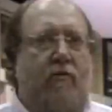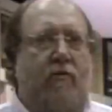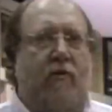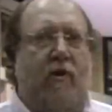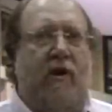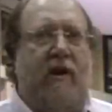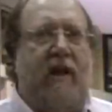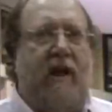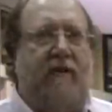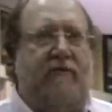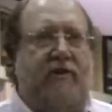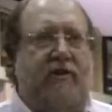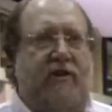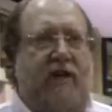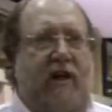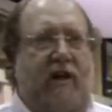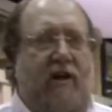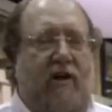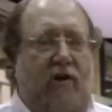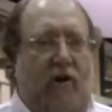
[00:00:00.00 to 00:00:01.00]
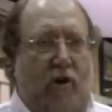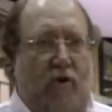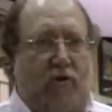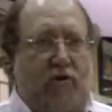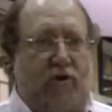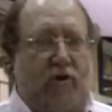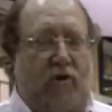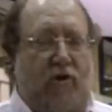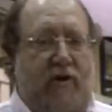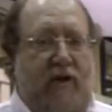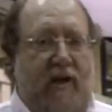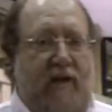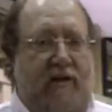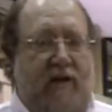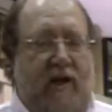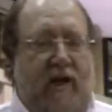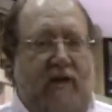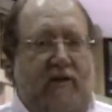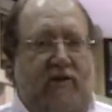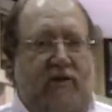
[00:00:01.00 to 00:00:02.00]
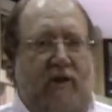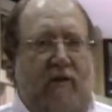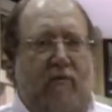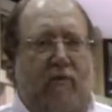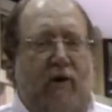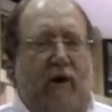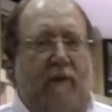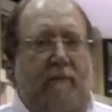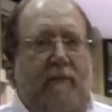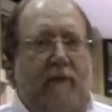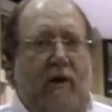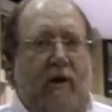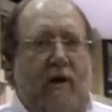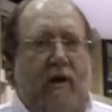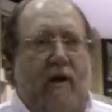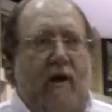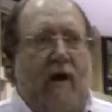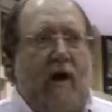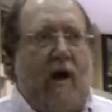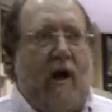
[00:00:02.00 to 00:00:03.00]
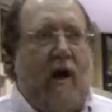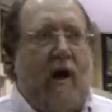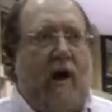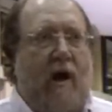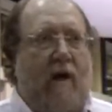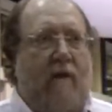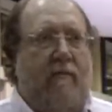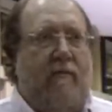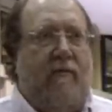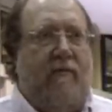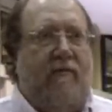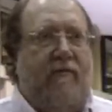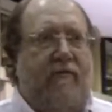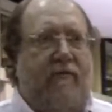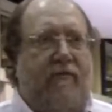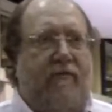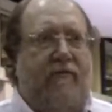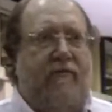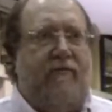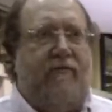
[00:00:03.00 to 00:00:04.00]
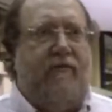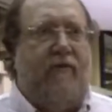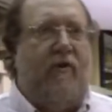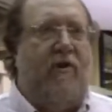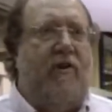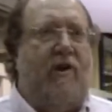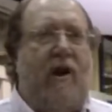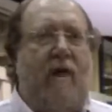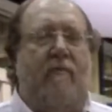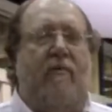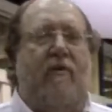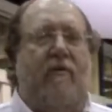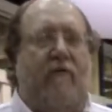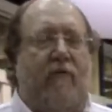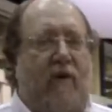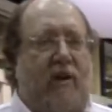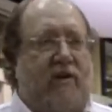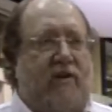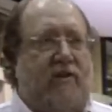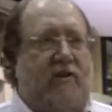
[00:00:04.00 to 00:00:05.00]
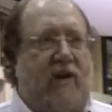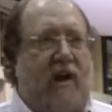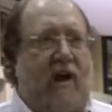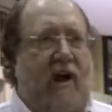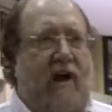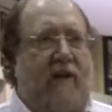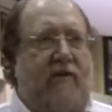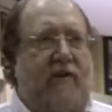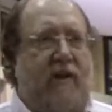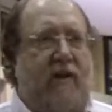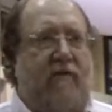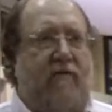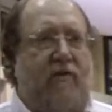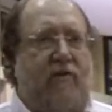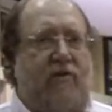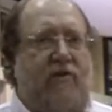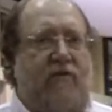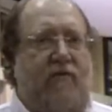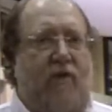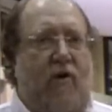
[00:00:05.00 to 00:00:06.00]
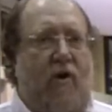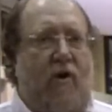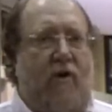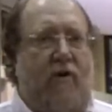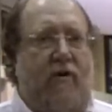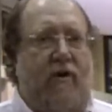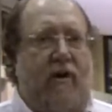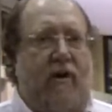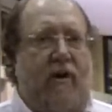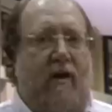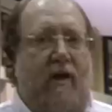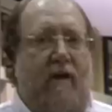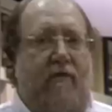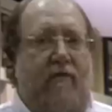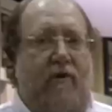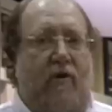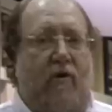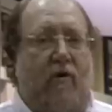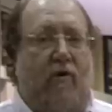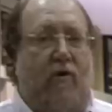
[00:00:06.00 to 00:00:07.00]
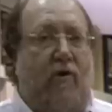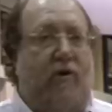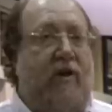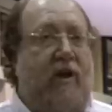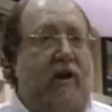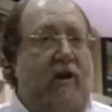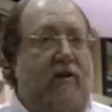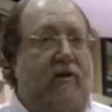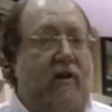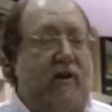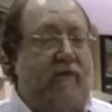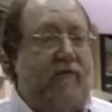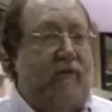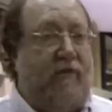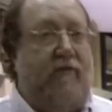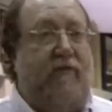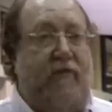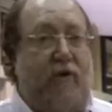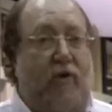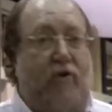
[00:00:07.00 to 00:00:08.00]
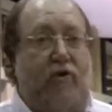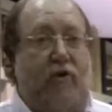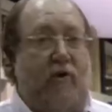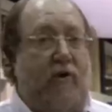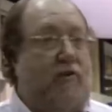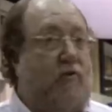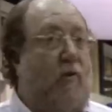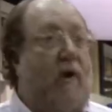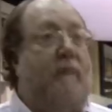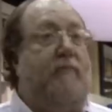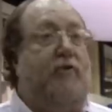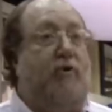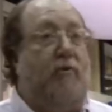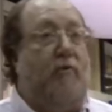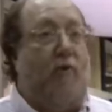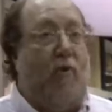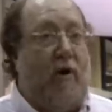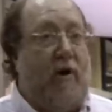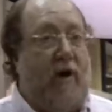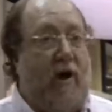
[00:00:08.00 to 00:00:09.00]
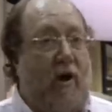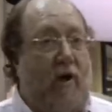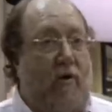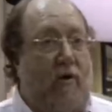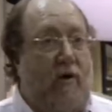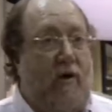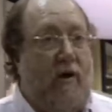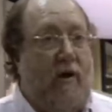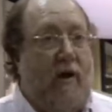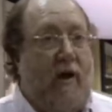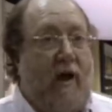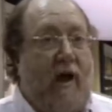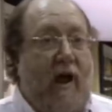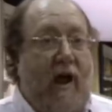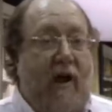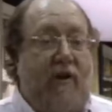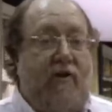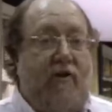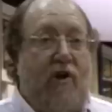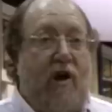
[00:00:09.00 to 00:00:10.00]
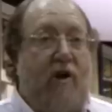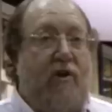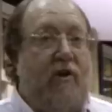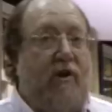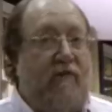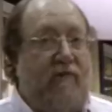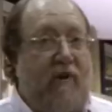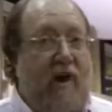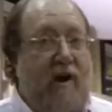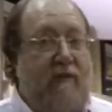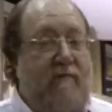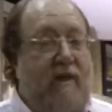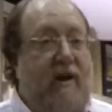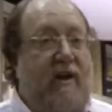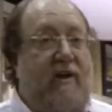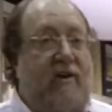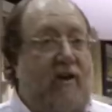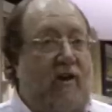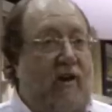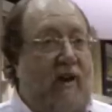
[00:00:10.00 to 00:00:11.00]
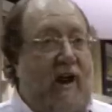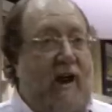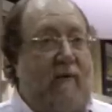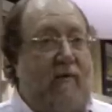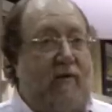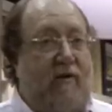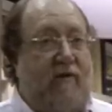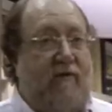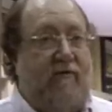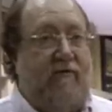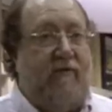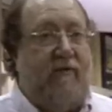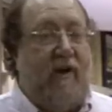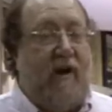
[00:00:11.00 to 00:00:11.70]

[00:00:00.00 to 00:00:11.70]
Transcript: really have to take a close look at Zimbra for a number of reasons. I think, first of all, if you're looking for the future, it's Web 2.0. And you're not going to find many collaborative